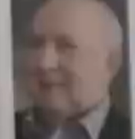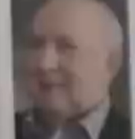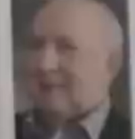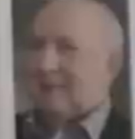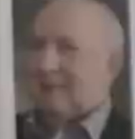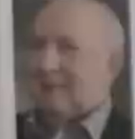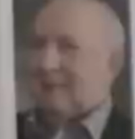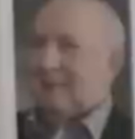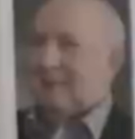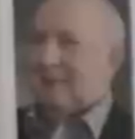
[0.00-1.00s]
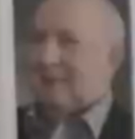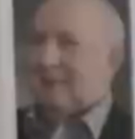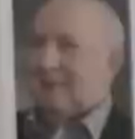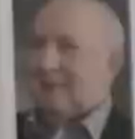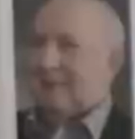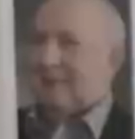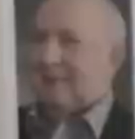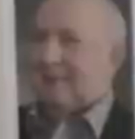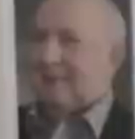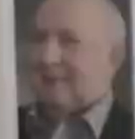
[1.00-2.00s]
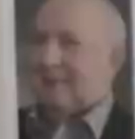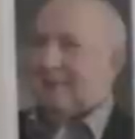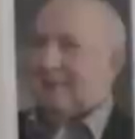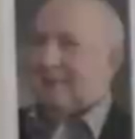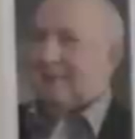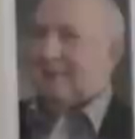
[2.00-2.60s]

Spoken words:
The person shown says nothing.